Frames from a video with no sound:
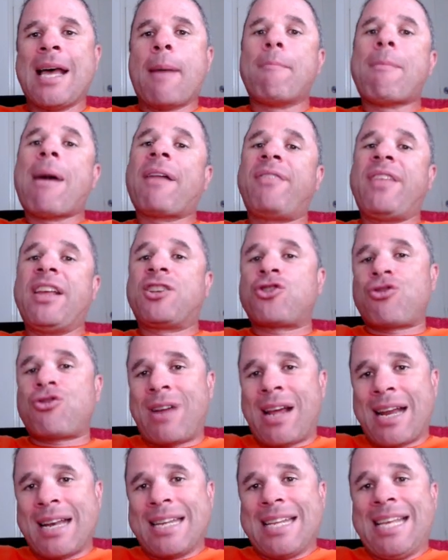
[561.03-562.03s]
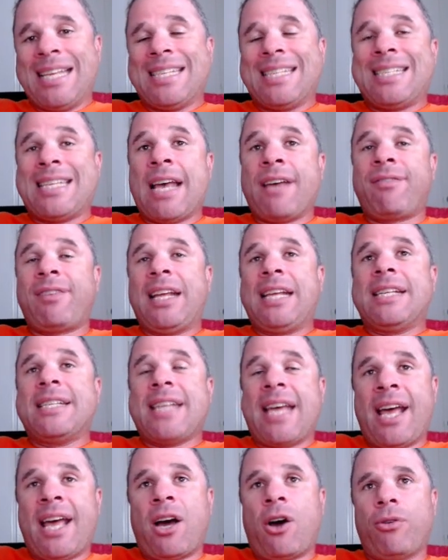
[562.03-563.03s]
but the trend is definitely
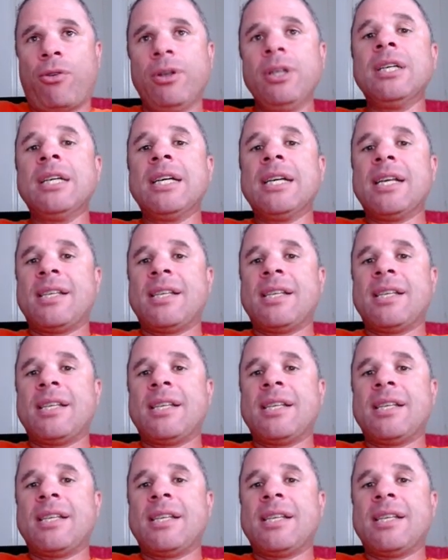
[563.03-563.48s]
down